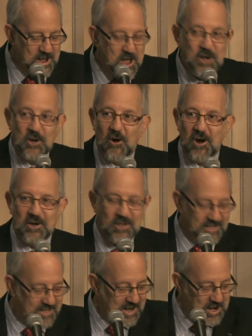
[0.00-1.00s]
In an
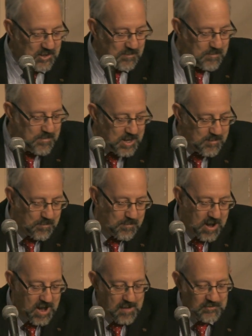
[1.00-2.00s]
article entitled
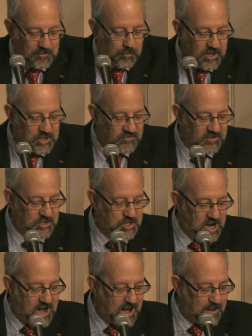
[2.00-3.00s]
Bombs, Bridges, and
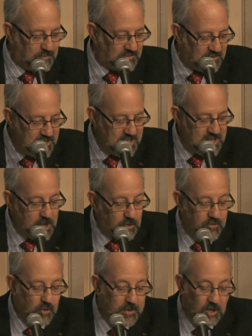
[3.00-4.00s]
Jobs,
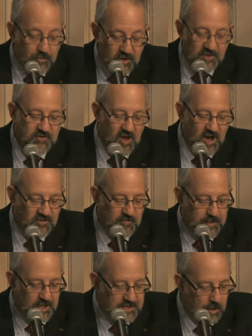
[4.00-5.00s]
Krugman
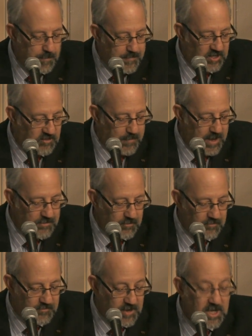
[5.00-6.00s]
criticizes military big
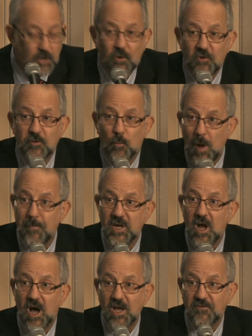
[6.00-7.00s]
spenders, and he calls them
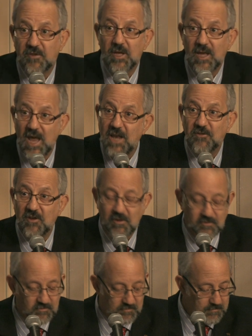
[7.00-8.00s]
weaponized
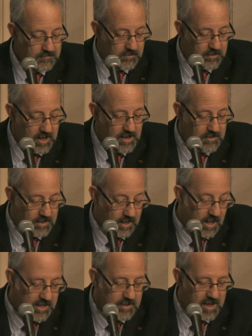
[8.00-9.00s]
Keynesians. Okay, and I
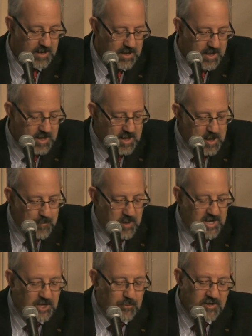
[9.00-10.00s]
like that.
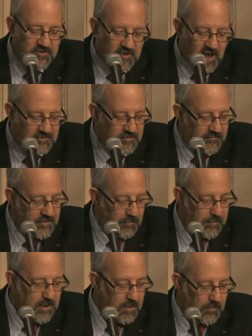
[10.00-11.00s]
But he criticizes them for the
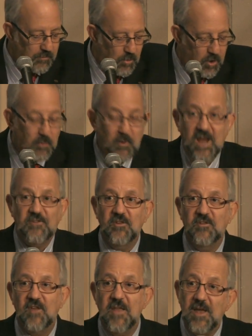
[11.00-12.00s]
wrong
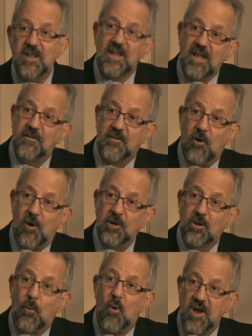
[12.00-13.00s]
reasons, and then at the end of the
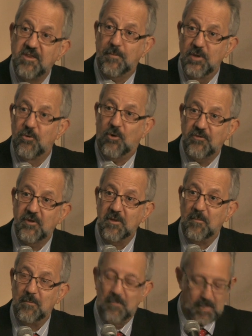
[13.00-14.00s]
article winds up endorsing
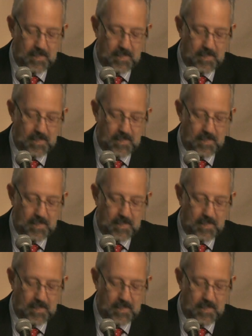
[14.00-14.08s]
them.